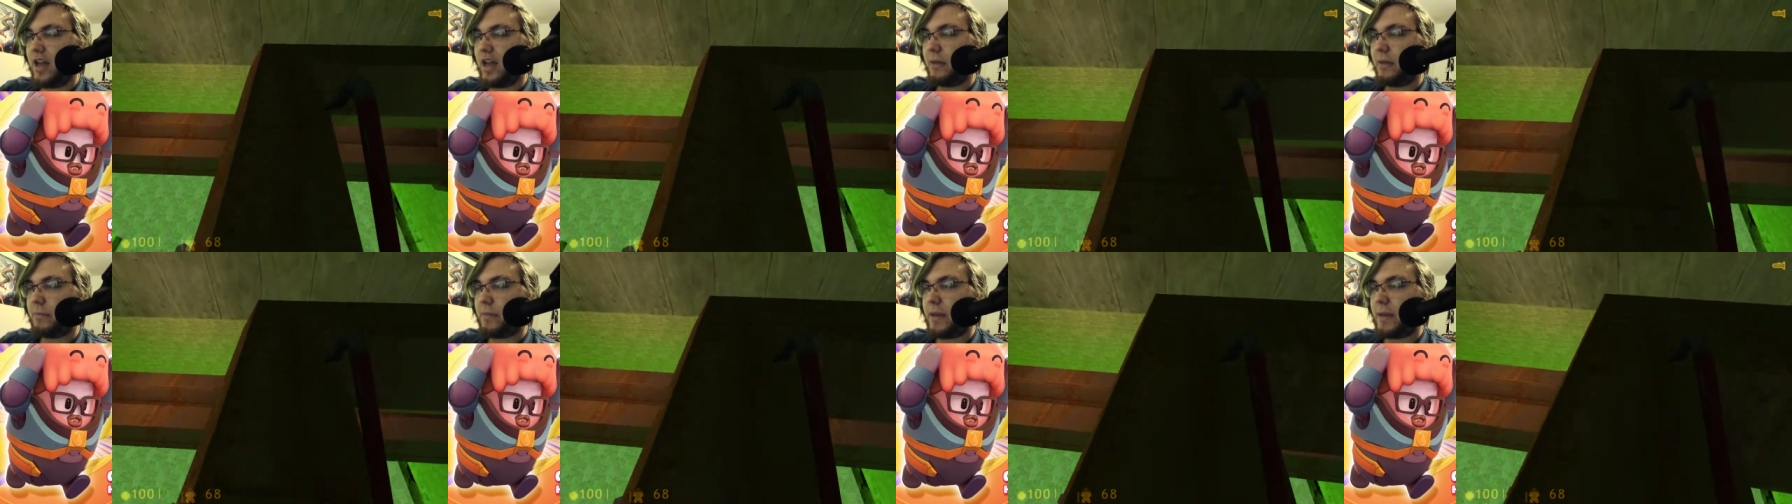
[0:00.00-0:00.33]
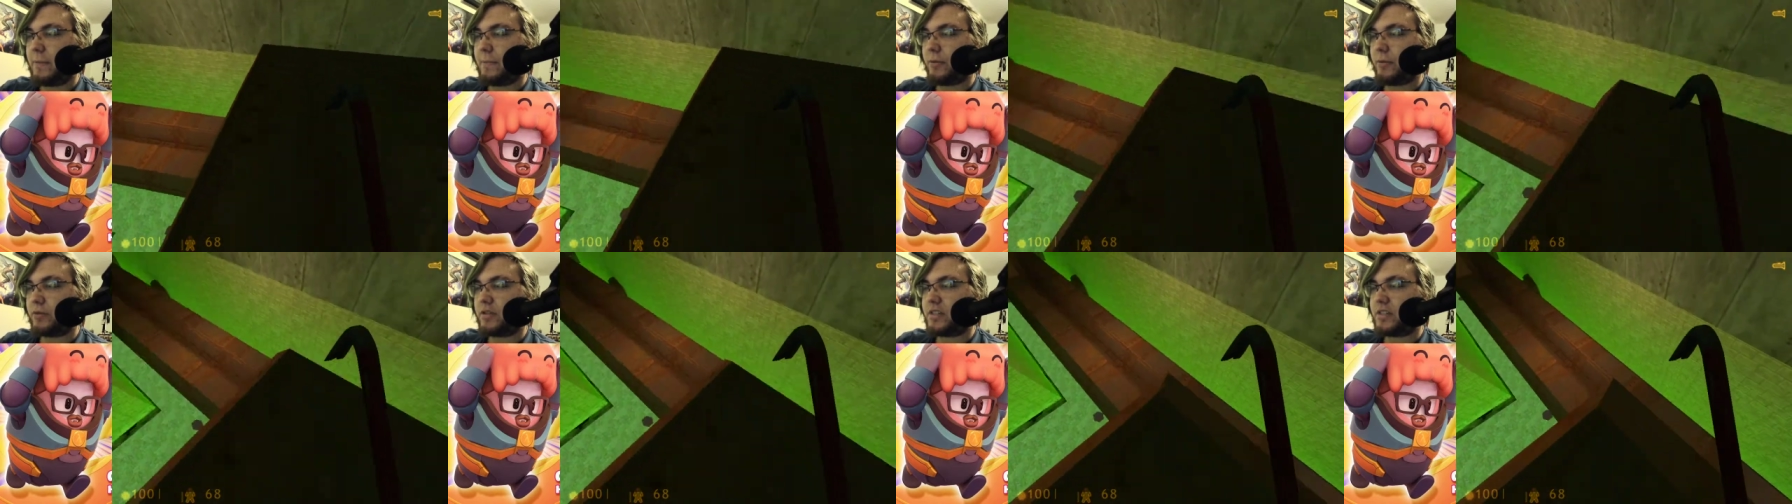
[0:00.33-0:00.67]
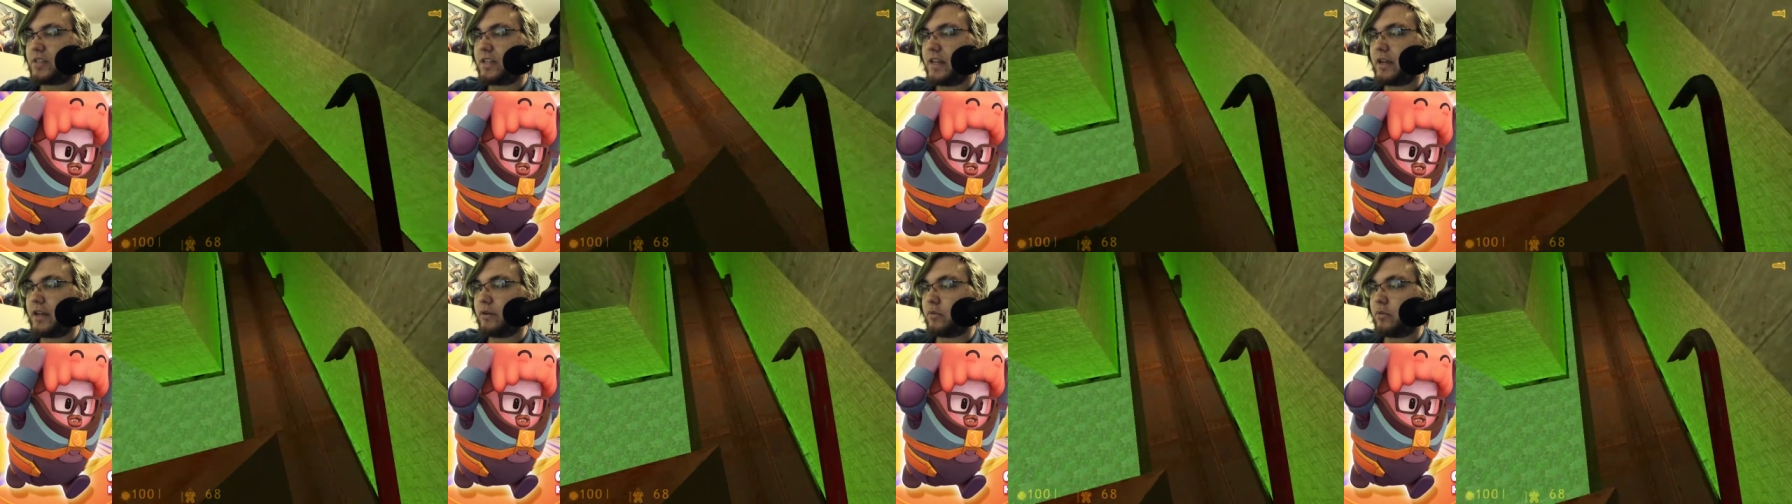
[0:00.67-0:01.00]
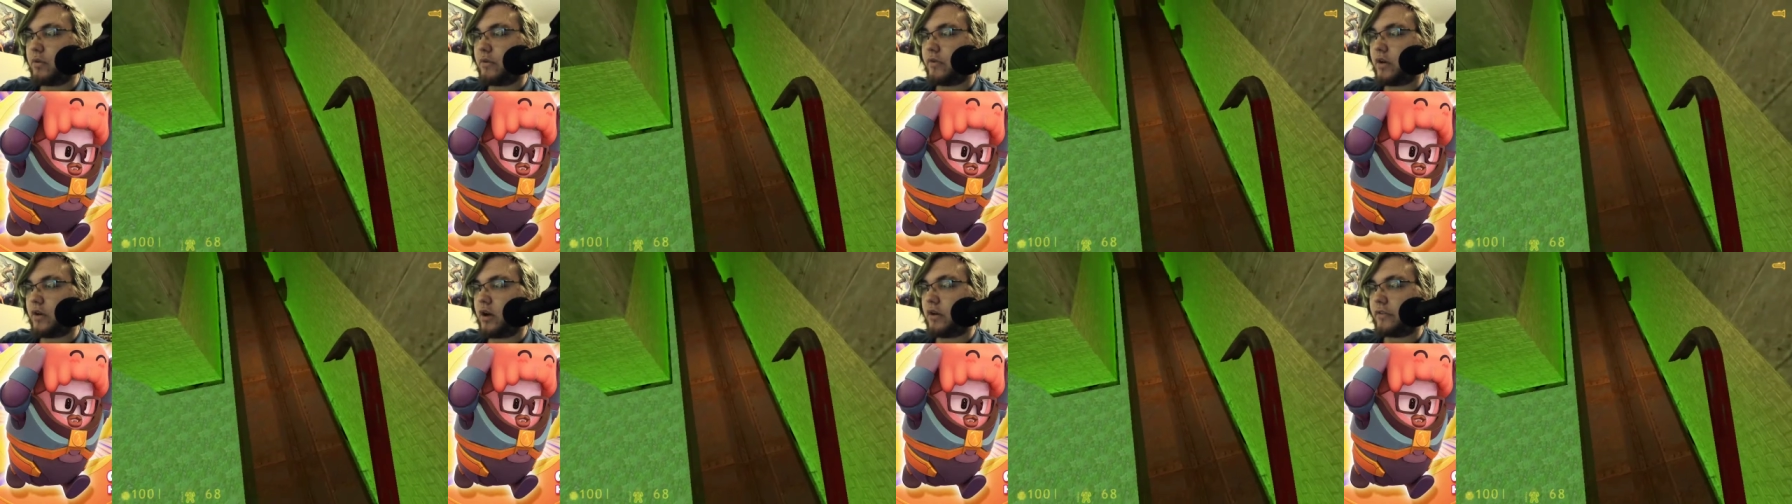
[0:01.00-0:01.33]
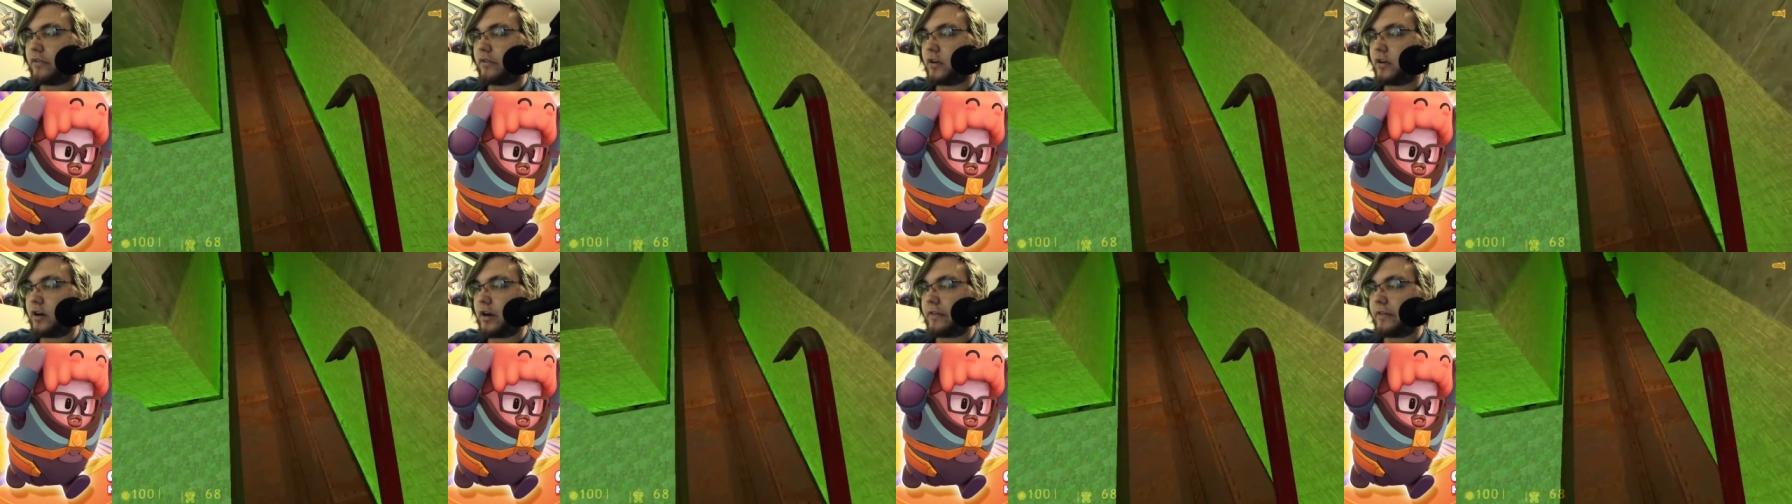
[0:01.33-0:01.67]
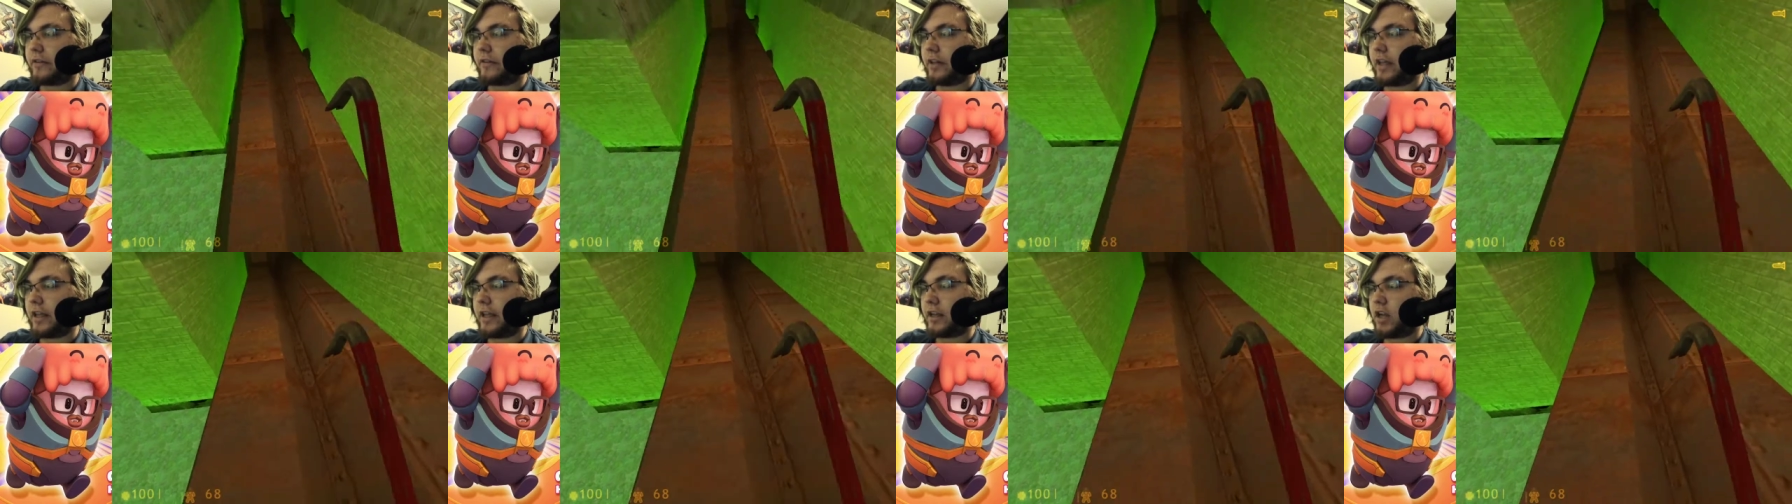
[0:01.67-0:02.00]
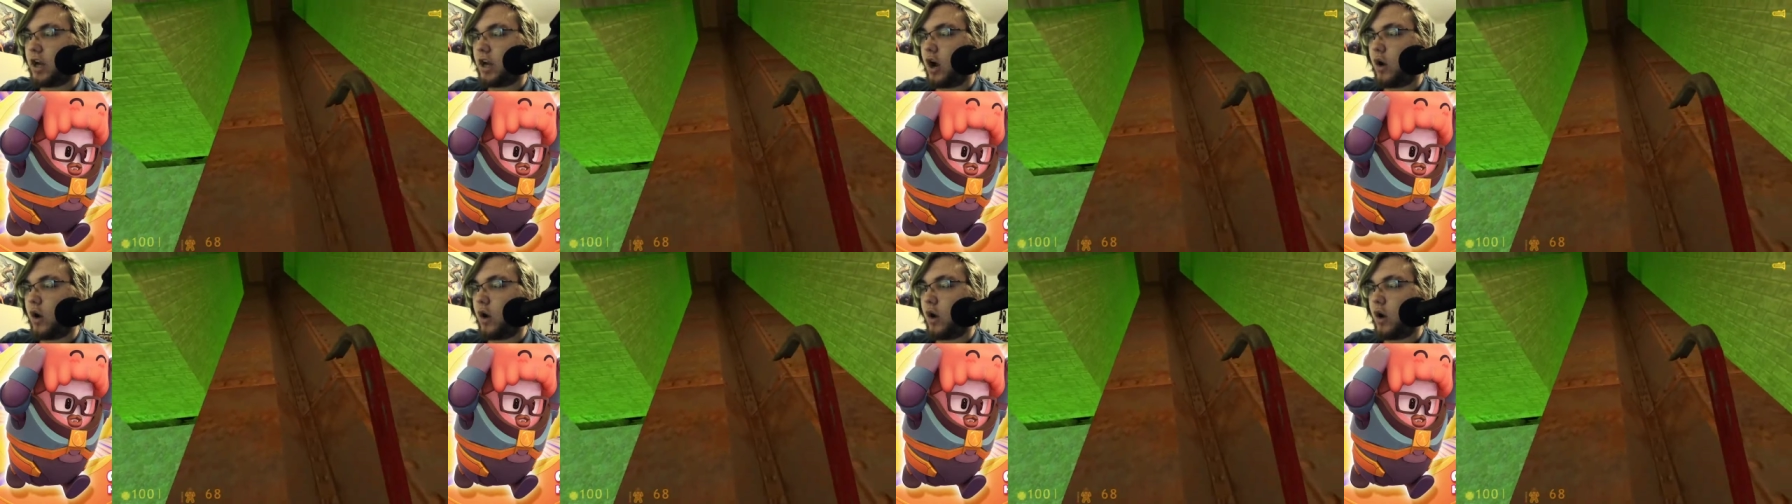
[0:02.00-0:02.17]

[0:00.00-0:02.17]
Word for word: People see a revolver and they're like,